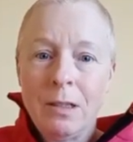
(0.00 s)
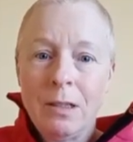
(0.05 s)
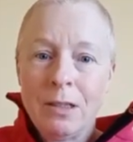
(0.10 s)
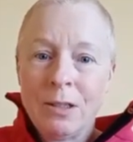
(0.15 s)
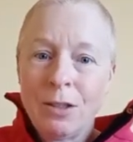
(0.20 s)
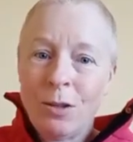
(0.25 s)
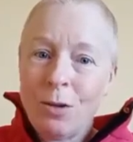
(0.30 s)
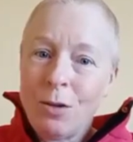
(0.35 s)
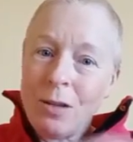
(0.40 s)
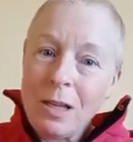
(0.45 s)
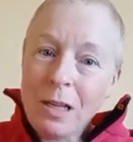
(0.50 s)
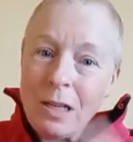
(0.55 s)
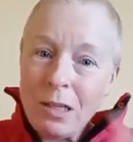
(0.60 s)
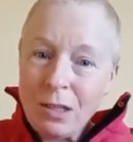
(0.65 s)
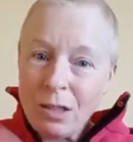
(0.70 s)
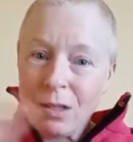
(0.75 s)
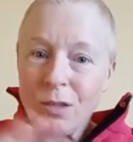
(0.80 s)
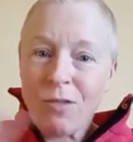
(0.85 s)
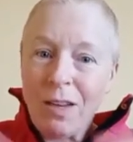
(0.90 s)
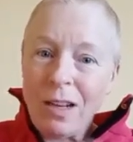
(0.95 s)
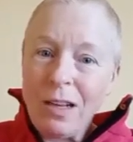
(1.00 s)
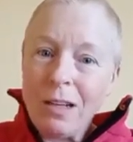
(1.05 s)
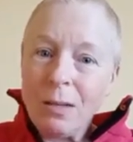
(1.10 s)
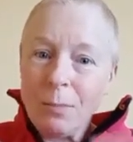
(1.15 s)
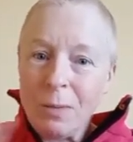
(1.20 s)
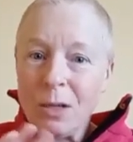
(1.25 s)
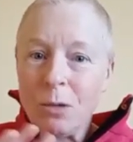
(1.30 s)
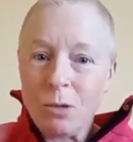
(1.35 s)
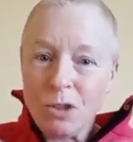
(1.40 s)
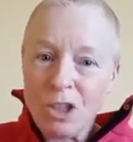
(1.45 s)
So there's this
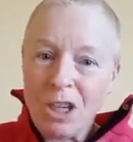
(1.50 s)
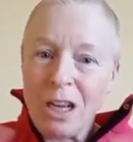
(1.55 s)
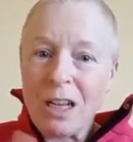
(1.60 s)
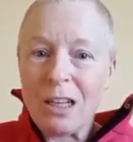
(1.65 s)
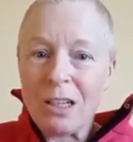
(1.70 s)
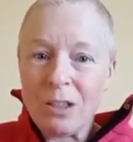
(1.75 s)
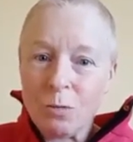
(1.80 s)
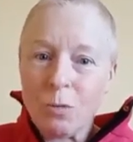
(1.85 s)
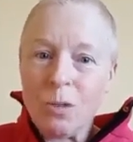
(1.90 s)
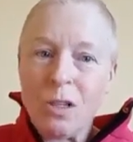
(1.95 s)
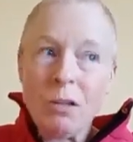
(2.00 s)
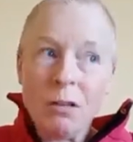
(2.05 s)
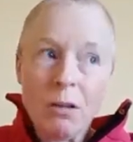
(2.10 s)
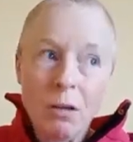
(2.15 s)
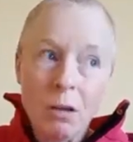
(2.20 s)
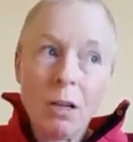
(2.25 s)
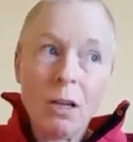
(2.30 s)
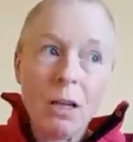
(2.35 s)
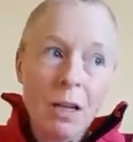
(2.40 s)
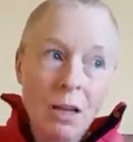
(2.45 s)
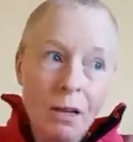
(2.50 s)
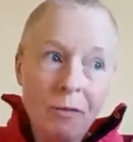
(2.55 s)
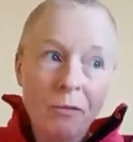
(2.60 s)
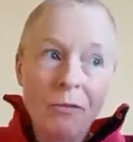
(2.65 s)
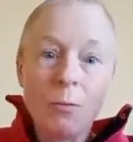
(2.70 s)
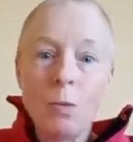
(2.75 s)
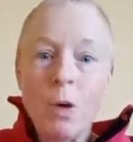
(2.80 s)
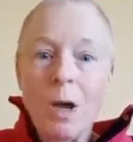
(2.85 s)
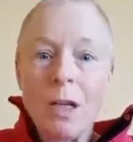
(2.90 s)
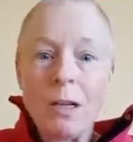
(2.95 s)
fundamental challenge where you've got to get
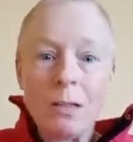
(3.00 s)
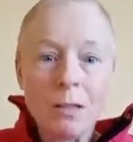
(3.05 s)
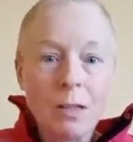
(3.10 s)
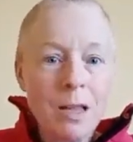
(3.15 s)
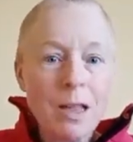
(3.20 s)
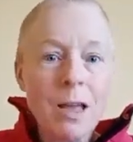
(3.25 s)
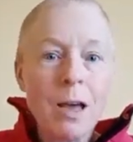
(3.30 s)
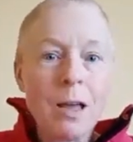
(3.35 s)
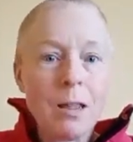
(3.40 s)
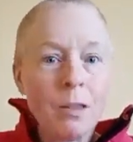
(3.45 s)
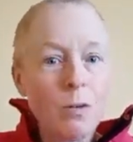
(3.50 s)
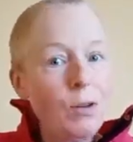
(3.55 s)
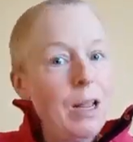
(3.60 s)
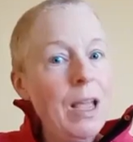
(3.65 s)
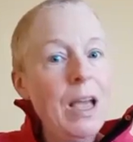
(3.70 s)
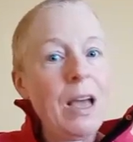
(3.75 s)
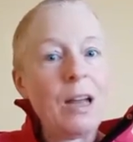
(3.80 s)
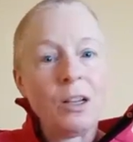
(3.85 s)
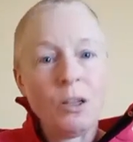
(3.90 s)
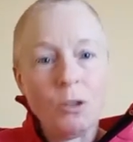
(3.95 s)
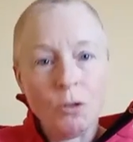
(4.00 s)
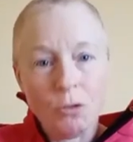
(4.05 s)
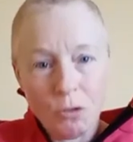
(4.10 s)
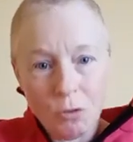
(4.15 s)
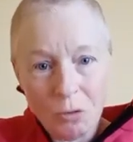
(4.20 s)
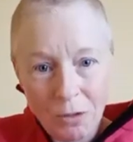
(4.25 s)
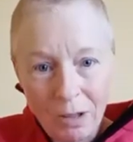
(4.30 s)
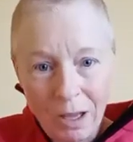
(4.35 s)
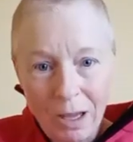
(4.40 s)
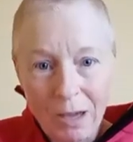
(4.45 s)
from one to the other, and how do you
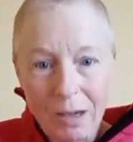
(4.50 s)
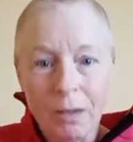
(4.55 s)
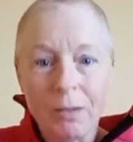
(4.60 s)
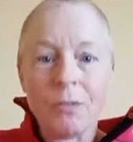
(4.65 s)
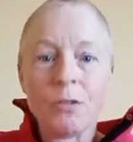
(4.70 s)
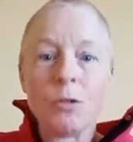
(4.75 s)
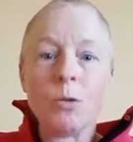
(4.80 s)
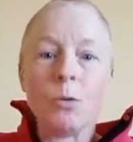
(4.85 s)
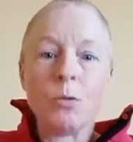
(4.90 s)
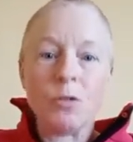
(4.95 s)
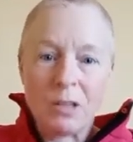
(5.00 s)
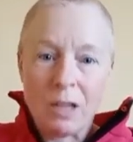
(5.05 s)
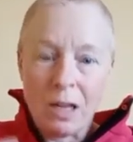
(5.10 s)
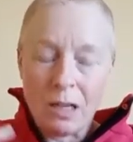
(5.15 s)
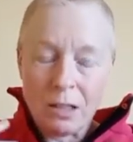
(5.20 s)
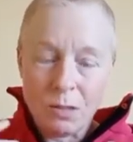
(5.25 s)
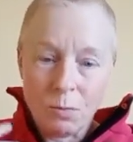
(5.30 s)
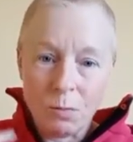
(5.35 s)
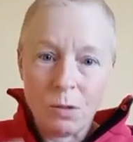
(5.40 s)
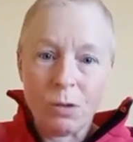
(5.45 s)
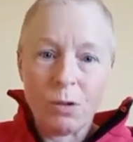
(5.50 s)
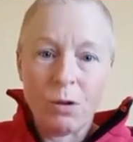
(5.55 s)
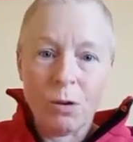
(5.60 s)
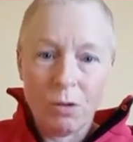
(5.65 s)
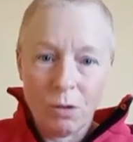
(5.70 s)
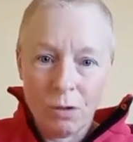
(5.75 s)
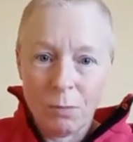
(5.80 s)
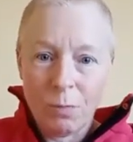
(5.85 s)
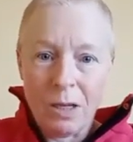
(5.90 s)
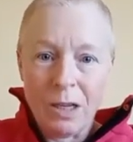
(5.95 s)
do that? And of course that's what
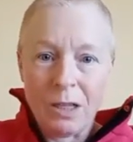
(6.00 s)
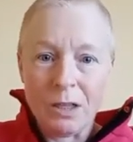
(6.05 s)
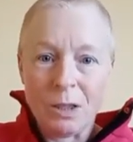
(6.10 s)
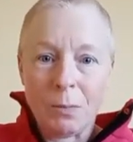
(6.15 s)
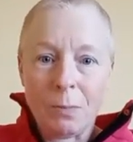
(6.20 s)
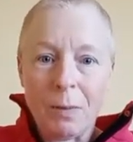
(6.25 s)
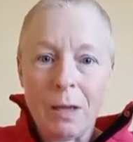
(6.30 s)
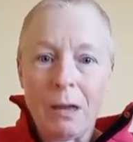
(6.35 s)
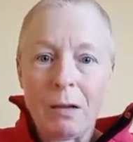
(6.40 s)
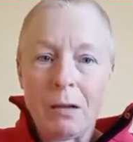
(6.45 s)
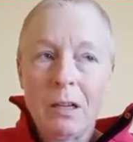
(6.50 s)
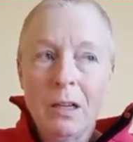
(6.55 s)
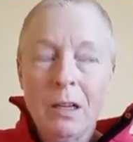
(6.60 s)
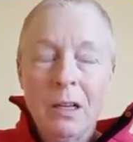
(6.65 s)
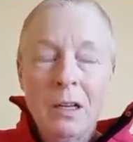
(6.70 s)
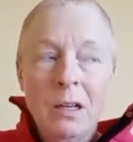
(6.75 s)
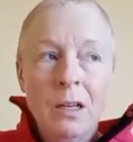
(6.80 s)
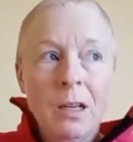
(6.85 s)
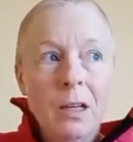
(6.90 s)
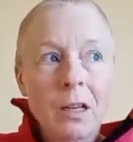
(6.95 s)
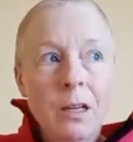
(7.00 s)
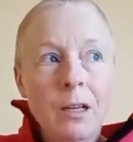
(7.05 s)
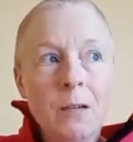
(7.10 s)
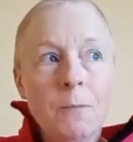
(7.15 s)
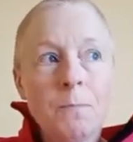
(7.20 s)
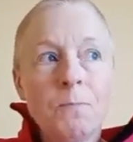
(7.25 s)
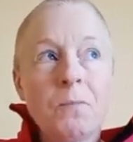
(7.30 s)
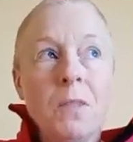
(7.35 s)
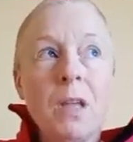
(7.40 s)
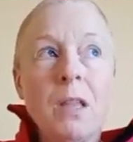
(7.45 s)
God in Me is about,
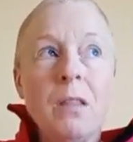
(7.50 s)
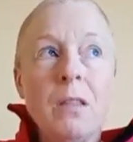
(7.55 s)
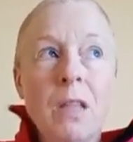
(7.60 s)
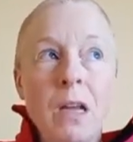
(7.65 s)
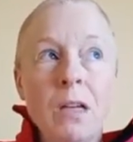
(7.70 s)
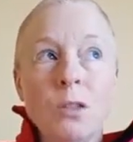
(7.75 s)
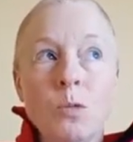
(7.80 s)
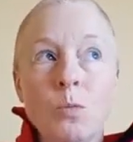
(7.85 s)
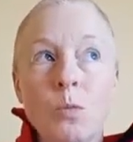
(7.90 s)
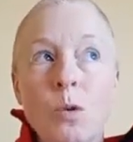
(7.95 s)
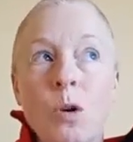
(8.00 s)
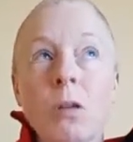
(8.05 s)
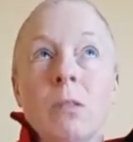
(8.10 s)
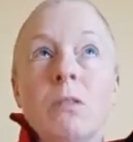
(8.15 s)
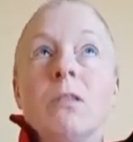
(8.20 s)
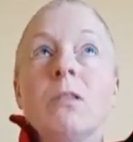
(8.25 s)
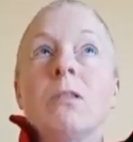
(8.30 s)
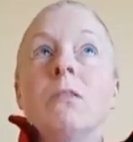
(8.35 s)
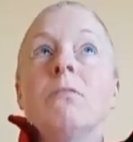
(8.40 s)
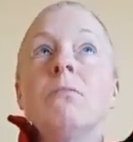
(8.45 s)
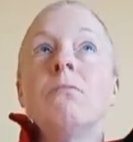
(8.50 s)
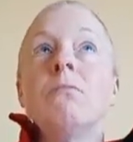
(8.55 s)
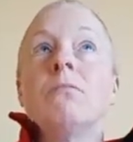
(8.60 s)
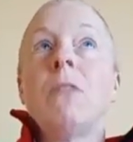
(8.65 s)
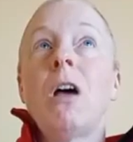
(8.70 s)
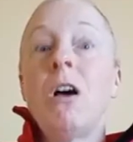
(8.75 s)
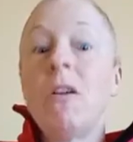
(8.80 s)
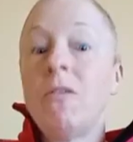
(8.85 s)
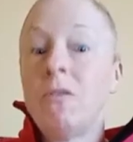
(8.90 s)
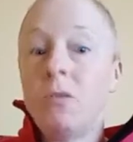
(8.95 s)
and that is what
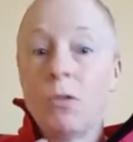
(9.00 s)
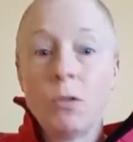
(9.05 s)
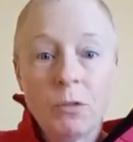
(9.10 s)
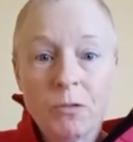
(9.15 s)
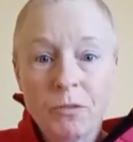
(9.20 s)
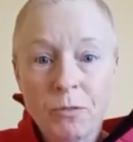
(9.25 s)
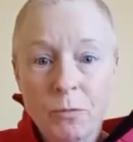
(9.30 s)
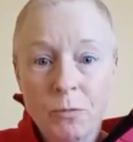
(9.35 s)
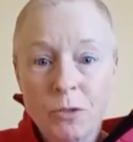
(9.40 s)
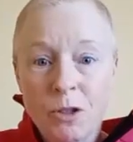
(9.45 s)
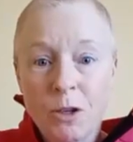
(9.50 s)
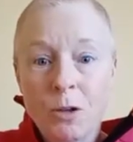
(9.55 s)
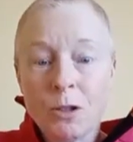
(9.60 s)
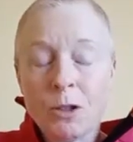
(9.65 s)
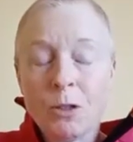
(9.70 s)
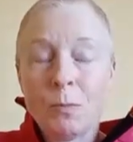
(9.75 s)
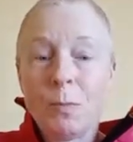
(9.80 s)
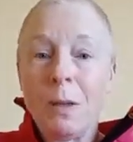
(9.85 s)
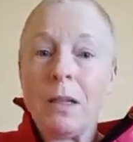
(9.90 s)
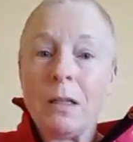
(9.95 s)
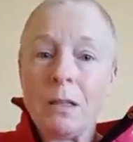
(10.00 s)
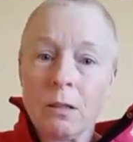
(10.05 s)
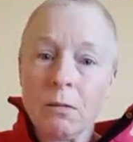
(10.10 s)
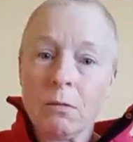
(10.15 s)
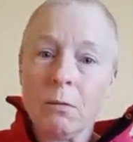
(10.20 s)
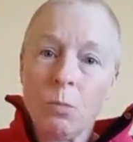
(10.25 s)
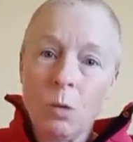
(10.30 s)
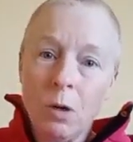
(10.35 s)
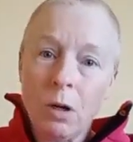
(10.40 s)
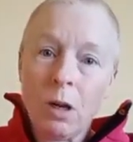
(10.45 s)
I've learned from Joe Dispenza
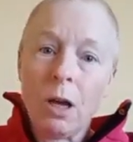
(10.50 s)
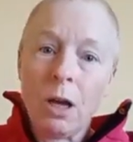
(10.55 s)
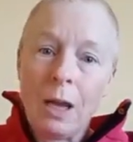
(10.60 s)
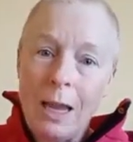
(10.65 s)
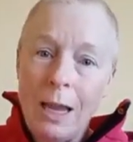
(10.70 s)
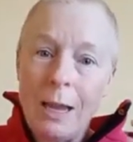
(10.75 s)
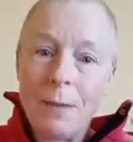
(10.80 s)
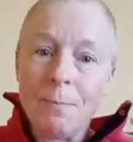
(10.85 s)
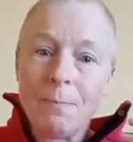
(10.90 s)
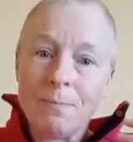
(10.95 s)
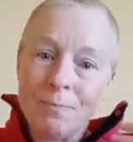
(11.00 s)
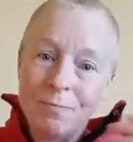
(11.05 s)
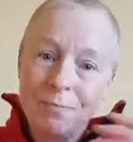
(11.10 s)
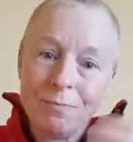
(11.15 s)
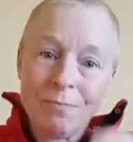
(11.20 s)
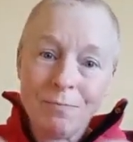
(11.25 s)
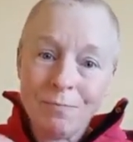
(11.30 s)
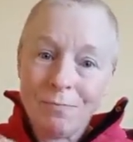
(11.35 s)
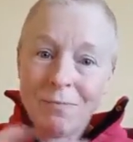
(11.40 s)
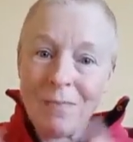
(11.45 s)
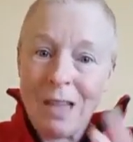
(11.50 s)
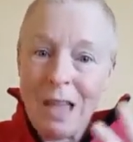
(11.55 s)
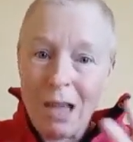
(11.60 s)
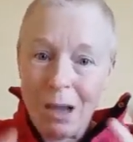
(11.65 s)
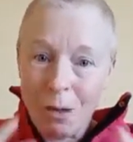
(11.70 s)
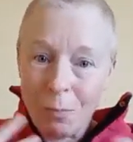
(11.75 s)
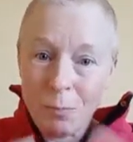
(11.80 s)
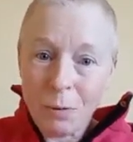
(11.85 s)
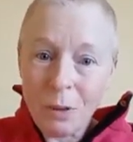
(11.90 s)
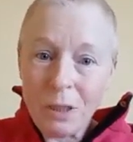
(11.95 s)
and what I am
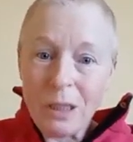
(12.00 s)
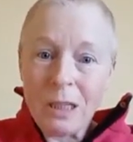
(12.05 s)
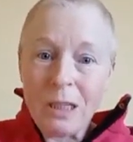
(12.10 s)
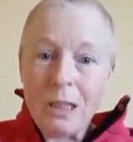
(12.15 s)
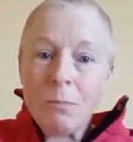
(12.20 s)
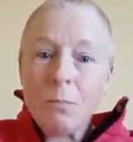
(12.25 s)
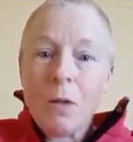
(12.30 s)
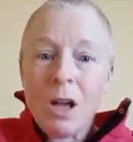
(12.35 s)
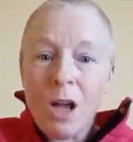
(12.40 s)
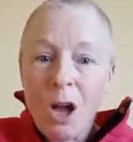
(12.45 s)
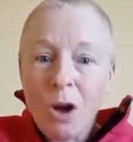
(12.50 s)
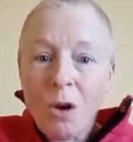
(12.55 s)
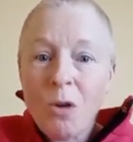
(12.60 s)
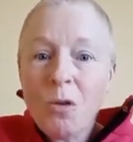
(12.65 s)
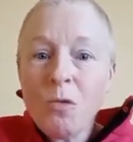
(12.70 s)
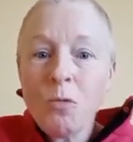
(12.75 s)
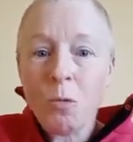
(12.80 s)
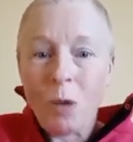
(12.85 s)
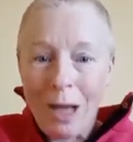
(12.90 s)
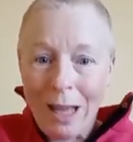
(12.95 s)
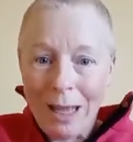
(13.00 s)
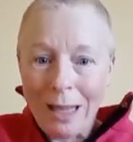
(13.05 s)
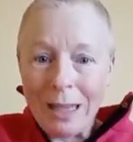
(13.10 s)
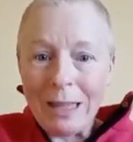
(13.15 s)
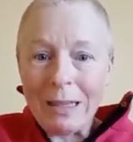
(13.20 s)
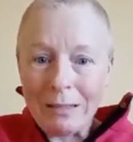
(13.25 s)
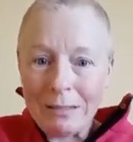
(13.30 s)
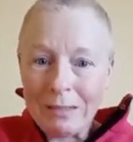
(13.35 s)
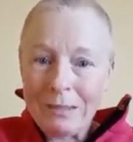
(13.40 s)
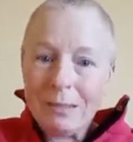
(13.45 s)
now putting in my own
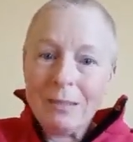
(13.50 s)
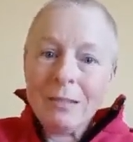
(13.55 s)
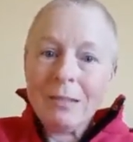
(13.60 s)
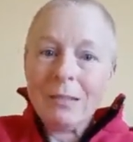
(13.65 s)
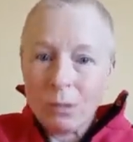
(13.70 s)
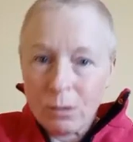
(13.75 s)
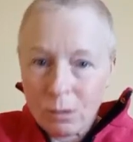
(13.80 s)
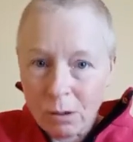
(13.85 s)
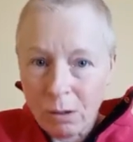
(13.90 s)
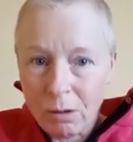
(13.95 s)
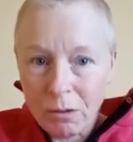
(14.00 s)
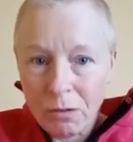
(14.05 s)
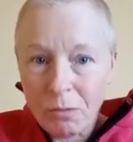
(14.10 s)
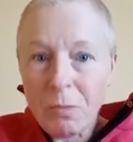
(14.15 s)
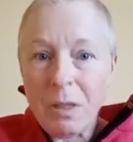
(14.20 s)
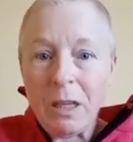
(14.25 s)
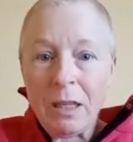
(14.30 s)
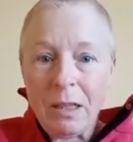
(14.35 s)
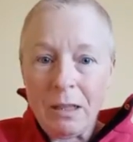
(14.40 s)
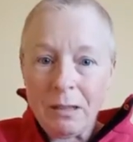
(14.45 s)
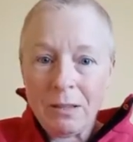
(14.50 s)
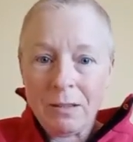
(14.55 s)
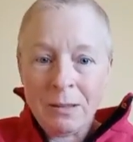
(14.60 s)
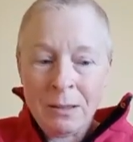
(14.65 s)
way on God of Me.